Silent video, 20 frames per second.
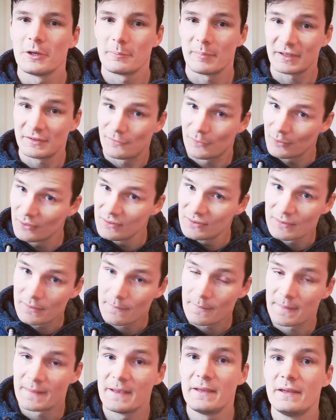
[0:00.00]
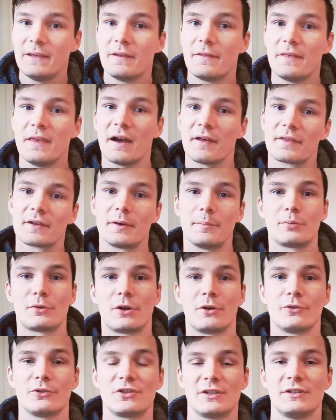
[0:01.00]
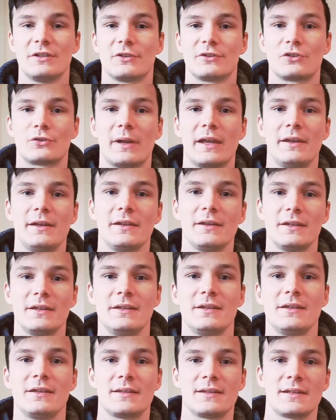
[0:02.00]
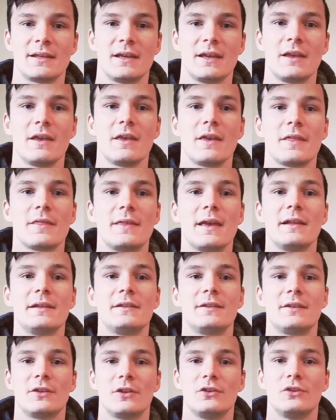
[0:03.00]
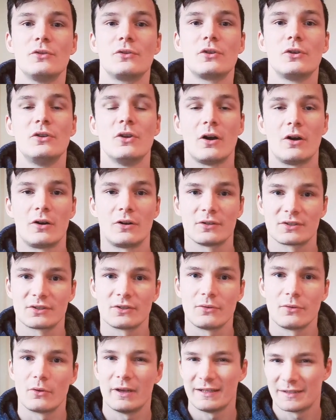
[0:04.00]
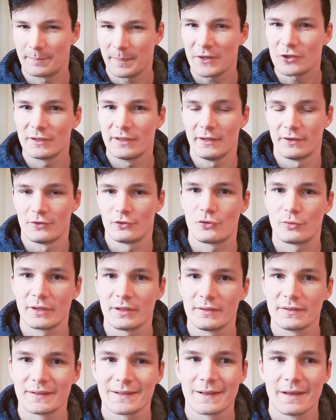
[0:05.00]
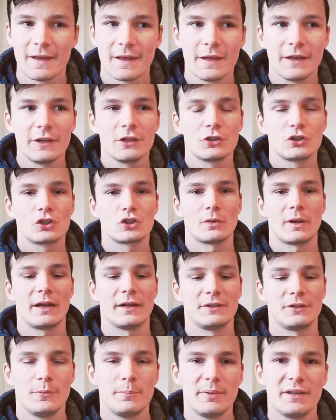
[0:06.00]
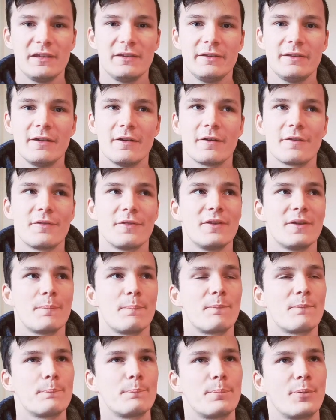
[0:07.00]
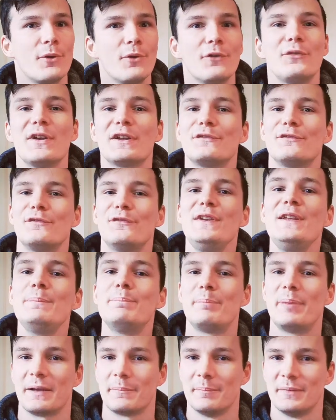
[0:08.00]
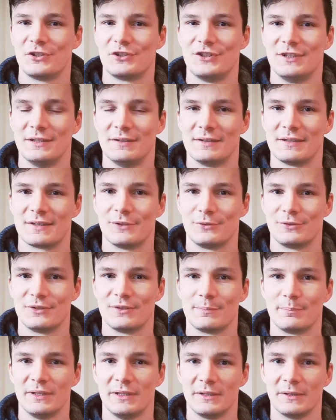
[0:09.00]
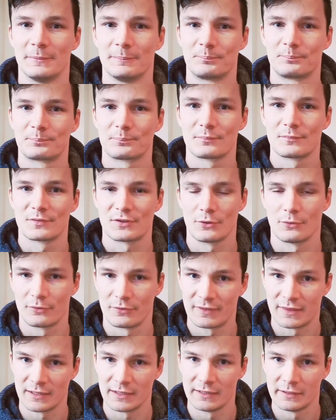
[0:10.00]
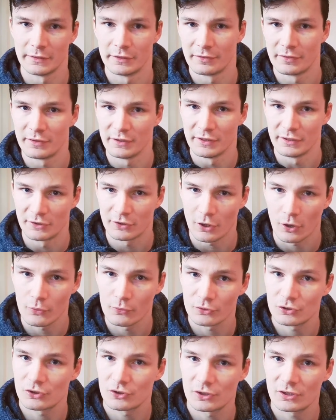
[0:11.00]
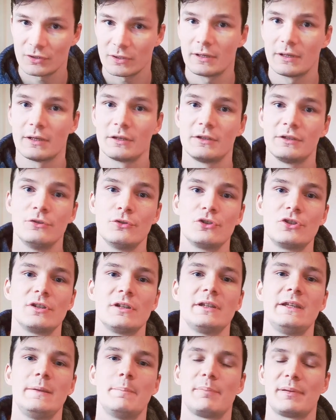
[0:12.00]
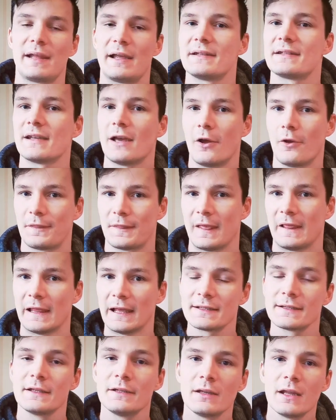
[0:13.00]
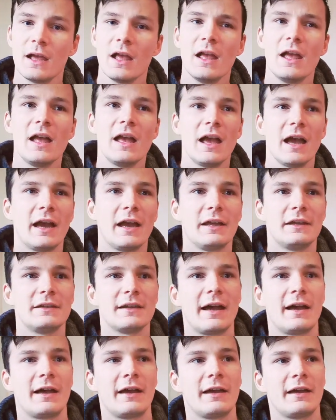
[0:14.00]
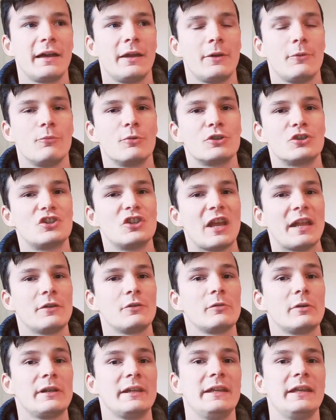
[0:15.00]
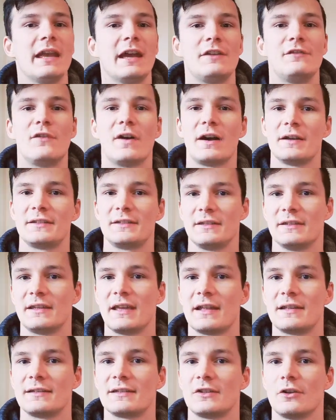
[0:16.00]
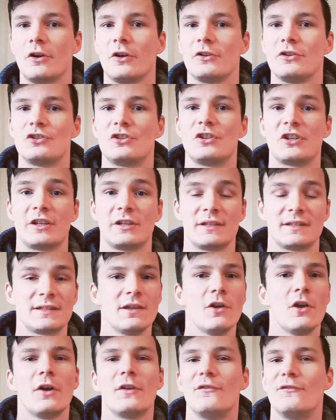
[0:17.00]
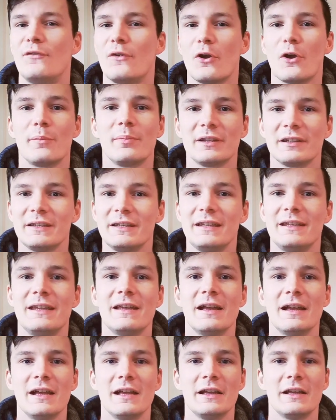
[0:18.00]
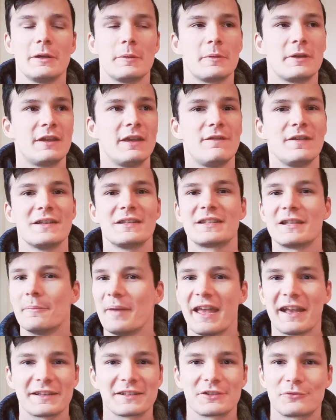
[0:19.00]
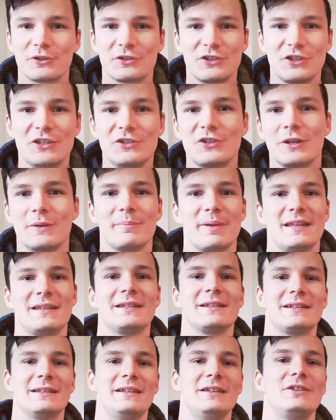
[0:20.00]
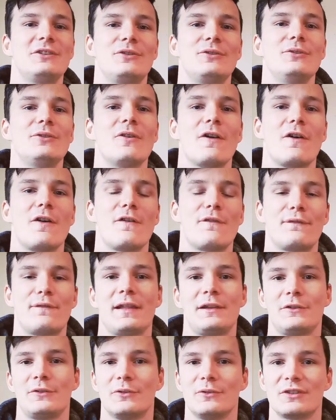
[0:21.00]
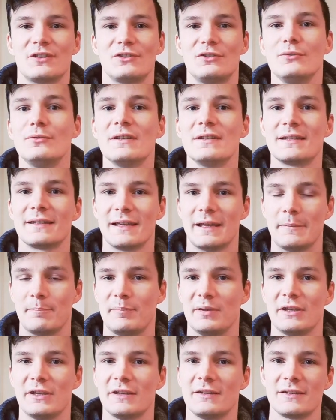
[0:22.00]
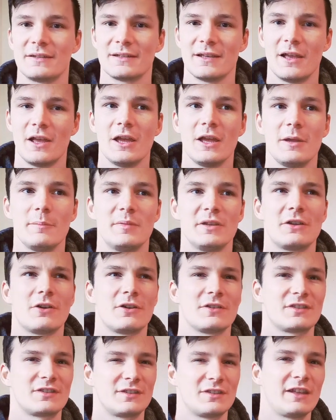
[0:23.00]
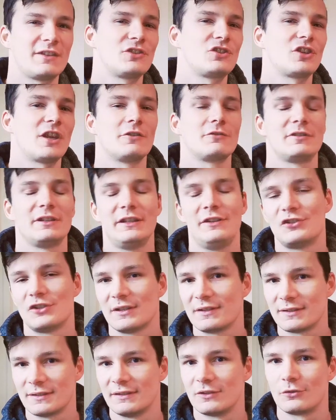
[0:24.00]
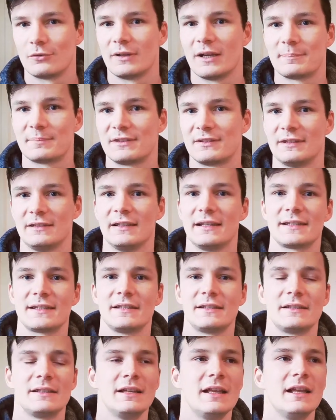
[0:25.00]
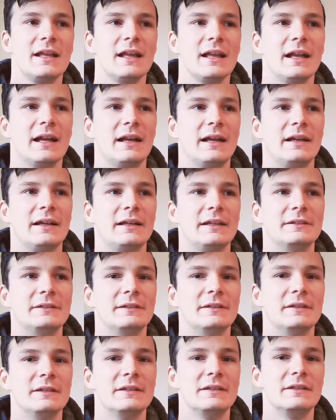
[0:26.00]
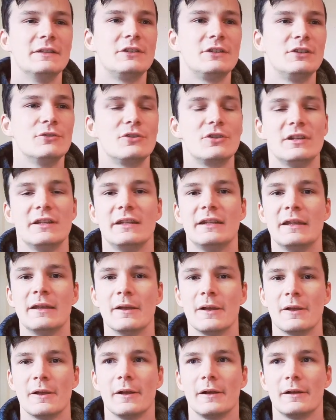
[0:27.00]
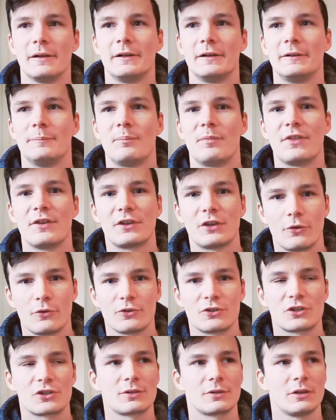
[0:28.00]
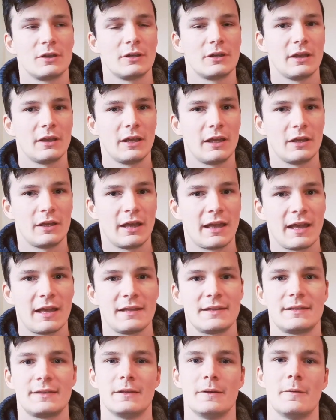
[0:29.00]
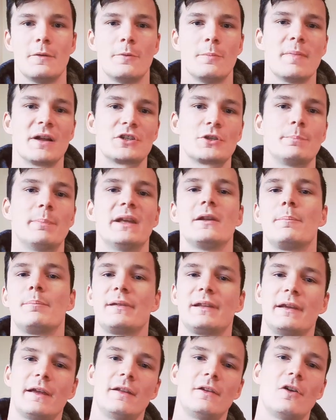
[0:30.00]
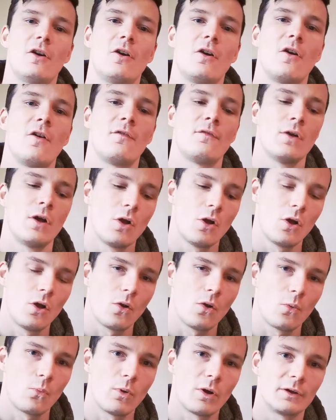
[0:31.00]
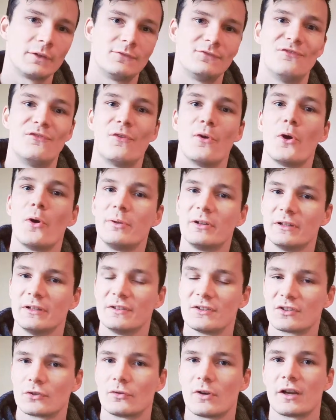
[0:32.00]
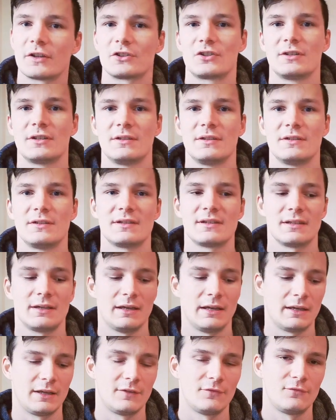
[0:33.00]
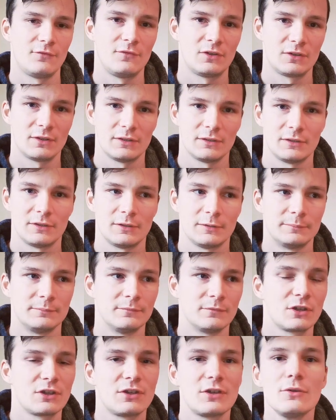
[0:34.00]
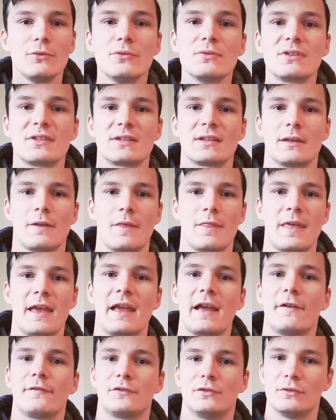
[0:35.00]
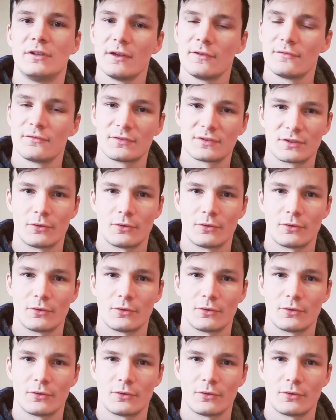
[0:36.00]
But first, the, the other approach in your training is that you could also, especially in drills, try to be the perfect feedback machine, so to speak. So the, the coach usually plans out the lesson, and I would generally advise against on just verbally giving some extra teaching basically to your fellow students and beginners because that generally just interrupts the lesson and usually um, the coach has a much better plan of what verbal instructions and um, cues they have to give.